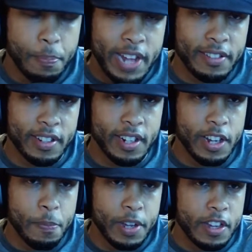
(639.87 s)
Basically,
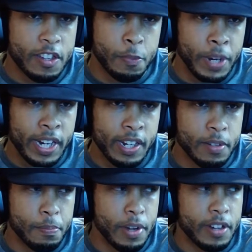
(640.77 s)
it'll be a speed,
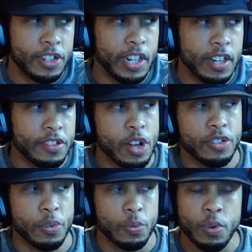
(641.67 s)
but a cheetah is
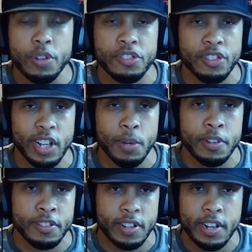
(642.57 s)
also real slim and
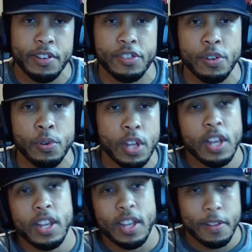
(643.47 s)
slender, so
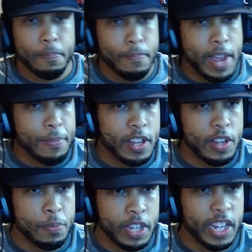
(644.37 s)
maybe
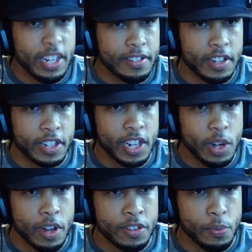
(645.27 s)
he'd be easy to
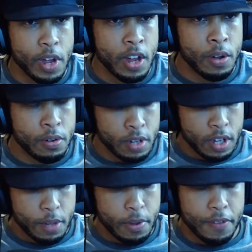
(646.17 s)
kill as well.
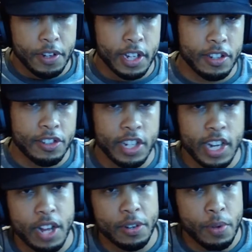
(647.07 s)
But if you get the cheetah
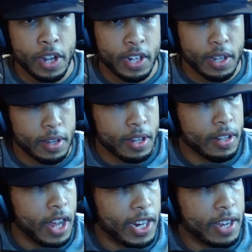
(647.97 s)
out the way,
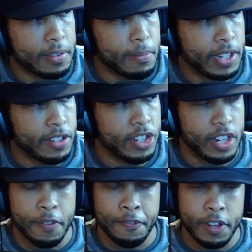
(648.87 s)
I guess it'd make the
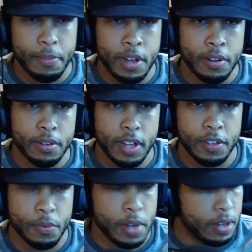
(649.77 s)
cheetah a female
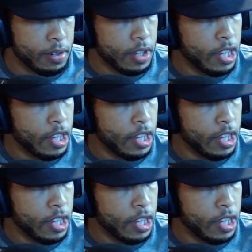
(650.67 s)
as well.